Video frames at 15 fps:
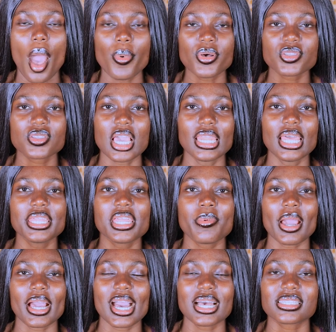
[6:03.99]
I was your lady
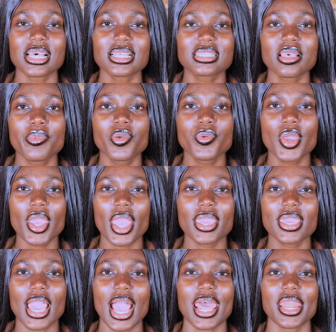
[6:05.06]
because I said
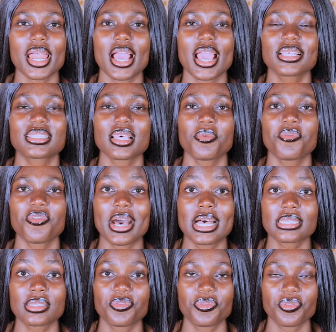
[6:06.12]
we and SM
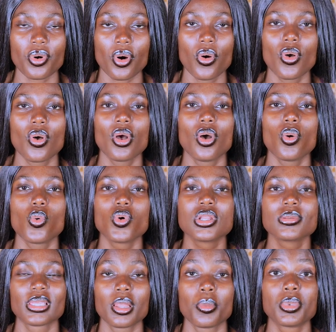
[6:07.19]
fans for one
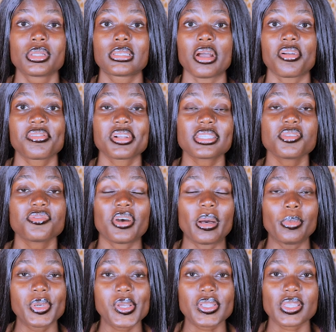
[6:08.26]
of the most aggressive
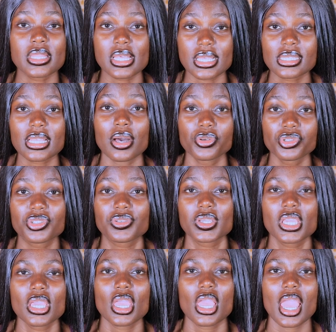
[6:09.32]
fan base in this
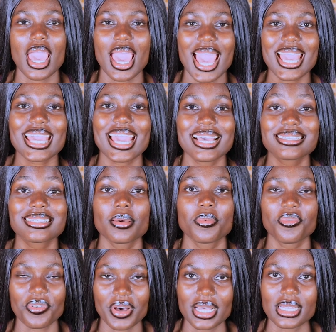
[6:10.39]
country. SM
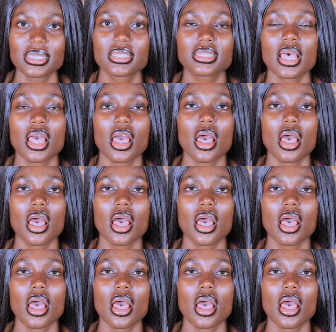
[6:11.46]
fans.